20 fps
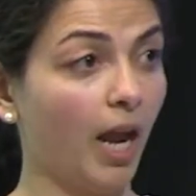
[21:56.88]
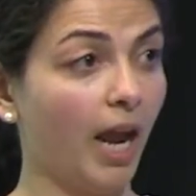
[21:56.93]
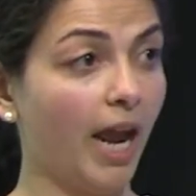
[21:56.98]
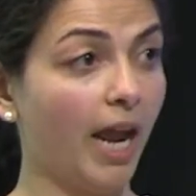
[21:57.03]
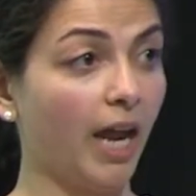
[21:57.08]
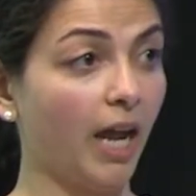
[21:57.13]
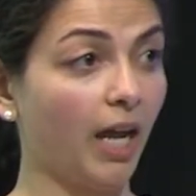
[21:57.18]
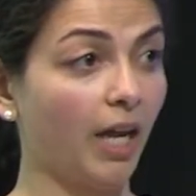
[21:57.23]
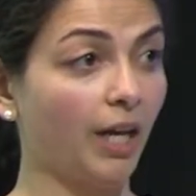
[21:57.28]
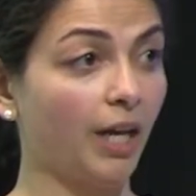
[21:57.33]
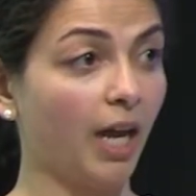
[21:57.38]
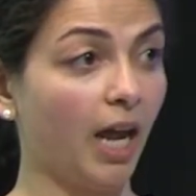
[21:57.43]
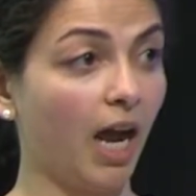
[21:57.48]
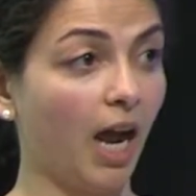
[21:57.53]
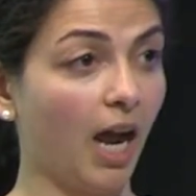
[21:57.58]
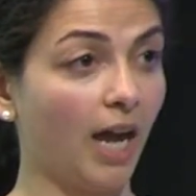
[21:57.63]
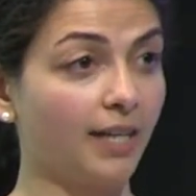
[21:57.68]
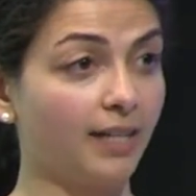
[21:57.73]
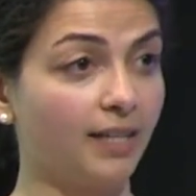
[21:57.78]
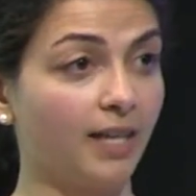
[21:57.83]
And
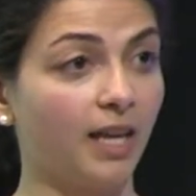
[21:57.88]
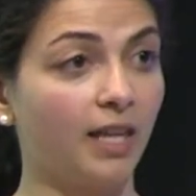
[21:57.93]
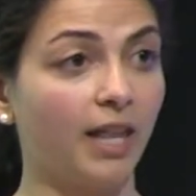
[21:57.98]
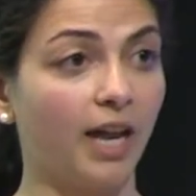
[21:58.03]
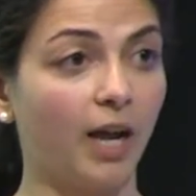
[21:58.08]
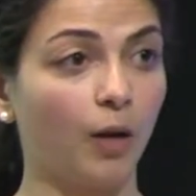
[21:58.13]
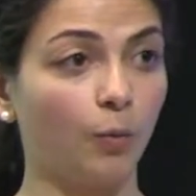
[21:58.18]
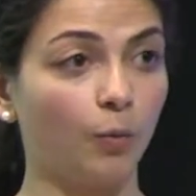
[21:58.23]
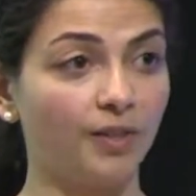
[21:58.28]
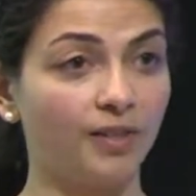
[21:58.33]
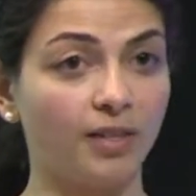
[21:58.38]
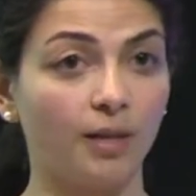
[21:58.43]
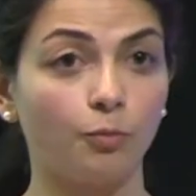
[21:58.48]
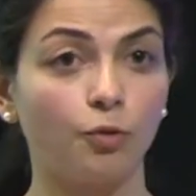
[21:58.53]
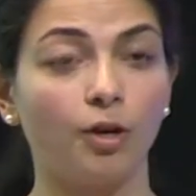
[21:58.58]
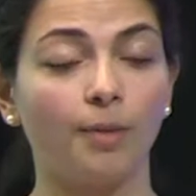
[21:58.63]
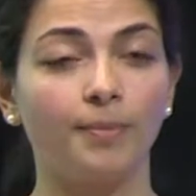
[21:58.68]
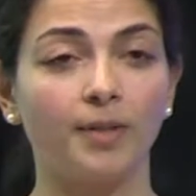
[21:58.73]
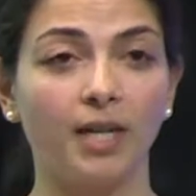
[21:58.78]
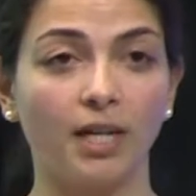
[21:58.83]
I say that with some
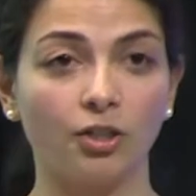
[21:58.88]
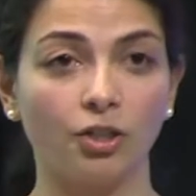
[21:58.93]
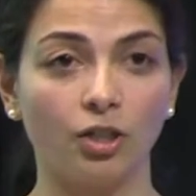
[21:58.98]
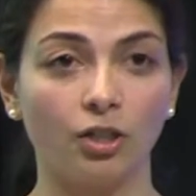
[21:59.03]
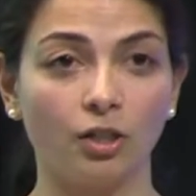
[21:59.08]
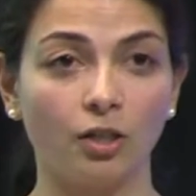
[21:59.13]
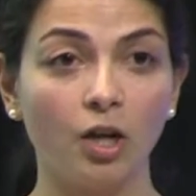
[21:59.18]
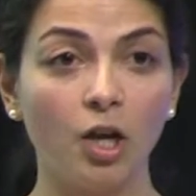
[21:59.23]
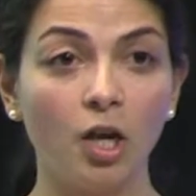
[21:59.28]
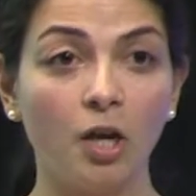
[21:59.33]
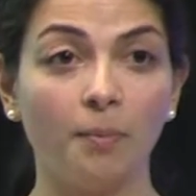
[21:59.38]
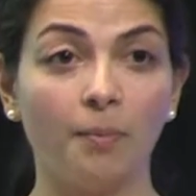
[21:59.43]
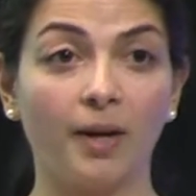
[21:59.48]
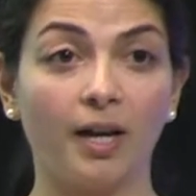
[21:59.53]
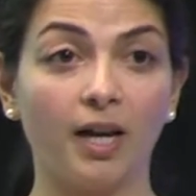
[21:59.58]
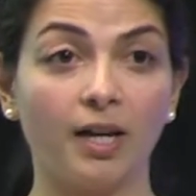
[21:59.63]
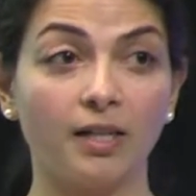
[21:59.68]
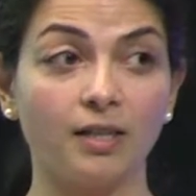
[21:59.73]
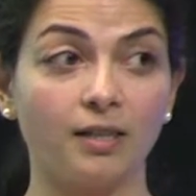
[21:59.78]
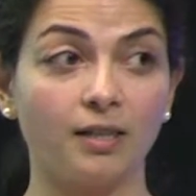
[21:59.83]
trepidation
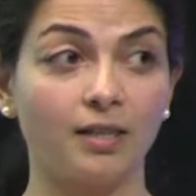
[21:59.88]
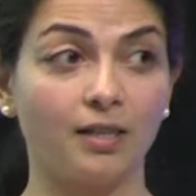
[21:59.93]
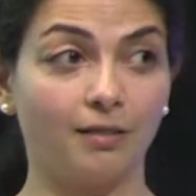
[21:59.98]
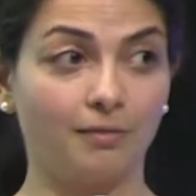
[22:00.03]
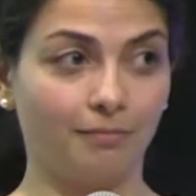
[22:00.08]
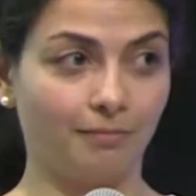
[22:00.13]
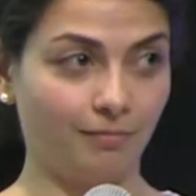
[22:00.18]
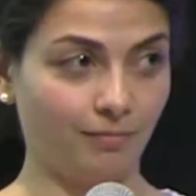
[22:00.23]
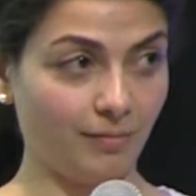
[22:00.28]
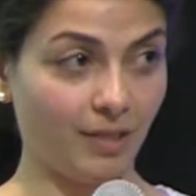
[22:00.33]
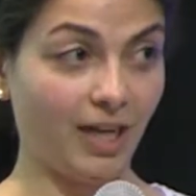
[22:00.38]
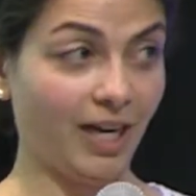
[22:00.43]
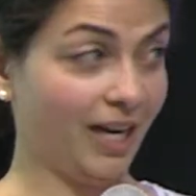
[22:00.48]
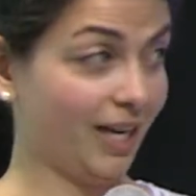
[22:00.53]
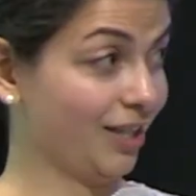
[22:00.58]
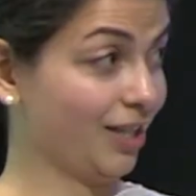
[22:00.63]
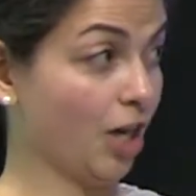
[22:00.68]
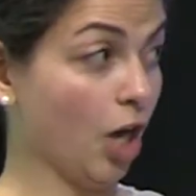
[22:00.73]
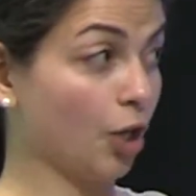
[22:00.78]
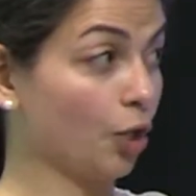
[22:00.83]
because
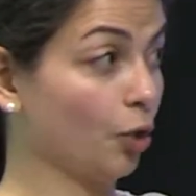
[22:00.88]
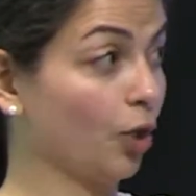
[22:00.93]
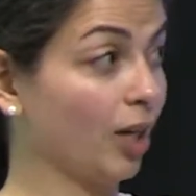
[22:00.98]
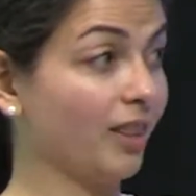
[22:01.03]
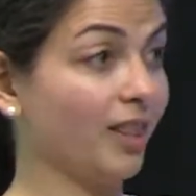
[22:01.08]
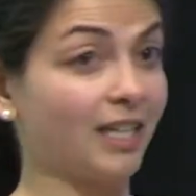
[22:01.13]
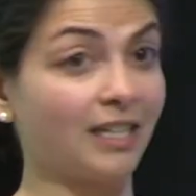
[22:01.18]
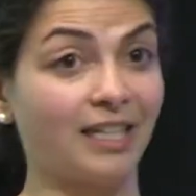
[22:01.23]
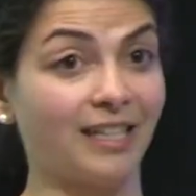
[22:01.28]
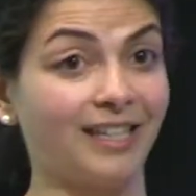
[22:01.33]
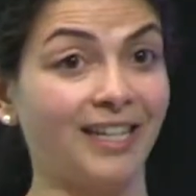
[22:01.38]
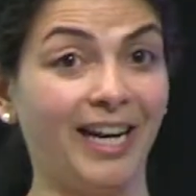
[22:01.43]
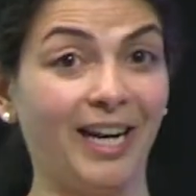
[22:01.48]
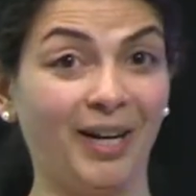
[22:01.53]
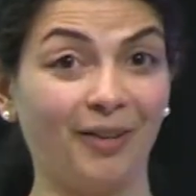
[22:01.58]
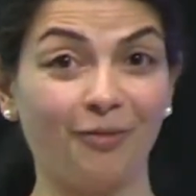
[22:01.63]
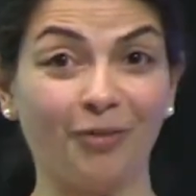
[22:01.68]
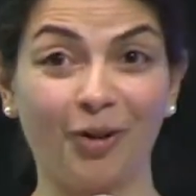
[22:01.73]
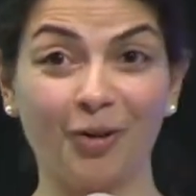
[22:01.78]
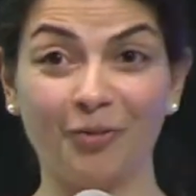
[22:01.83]
it's not a great thing to say
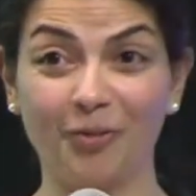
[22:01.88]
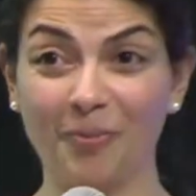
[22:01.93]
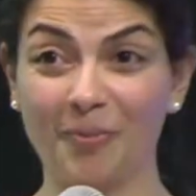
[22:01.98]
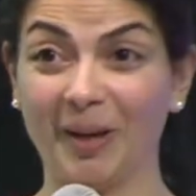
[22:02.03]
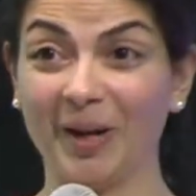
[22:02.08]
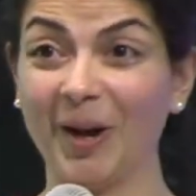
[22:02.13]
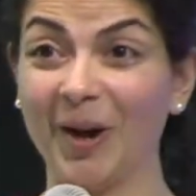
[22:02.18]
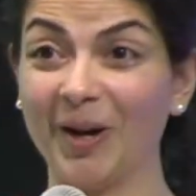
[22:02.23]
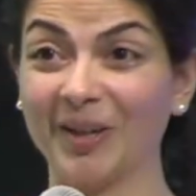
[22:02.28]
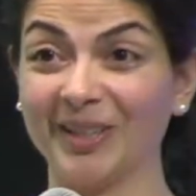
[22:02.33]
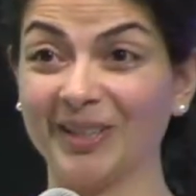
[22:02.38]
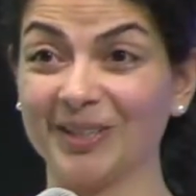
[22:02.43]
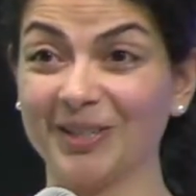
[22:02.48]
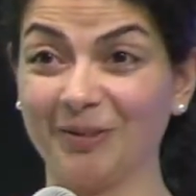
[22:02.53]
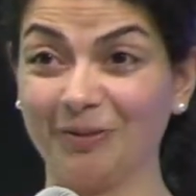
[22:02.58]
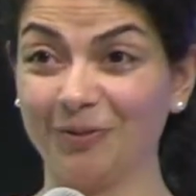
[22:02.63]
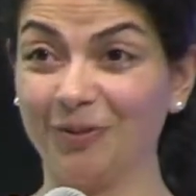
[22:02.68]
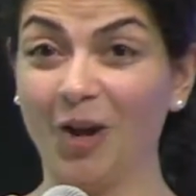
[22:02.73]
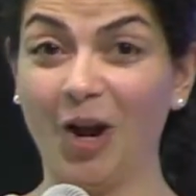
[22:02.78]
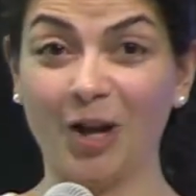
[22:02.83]
in front of a big audience
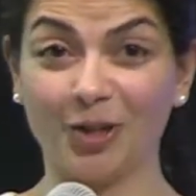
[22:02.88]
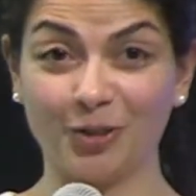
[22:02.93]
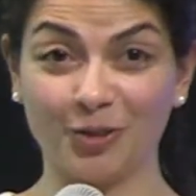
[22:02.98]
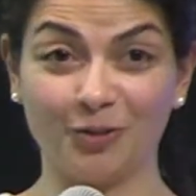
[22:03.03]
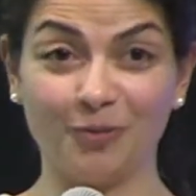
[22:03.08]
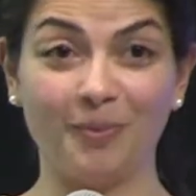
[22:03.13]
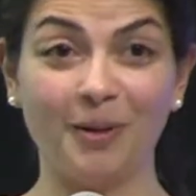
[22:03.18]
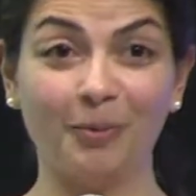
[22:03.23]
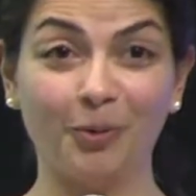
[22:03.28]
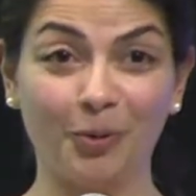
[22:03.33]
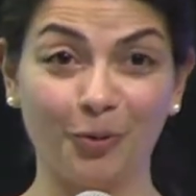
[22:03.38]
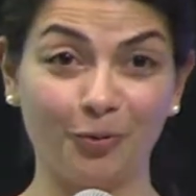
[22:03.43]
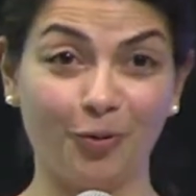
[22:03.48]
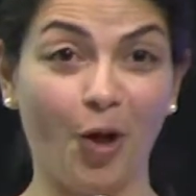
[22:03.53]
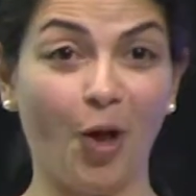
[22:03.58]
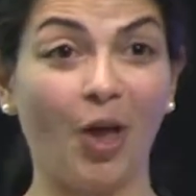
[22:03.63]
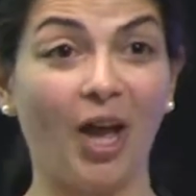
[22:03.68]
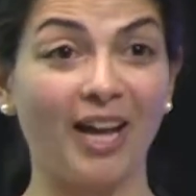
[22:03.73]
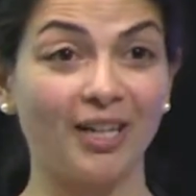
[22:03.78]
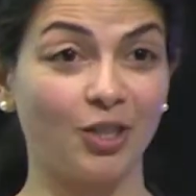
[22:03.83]
of hundreds of people who've
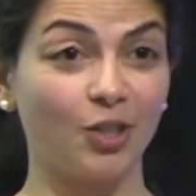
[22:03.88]
all had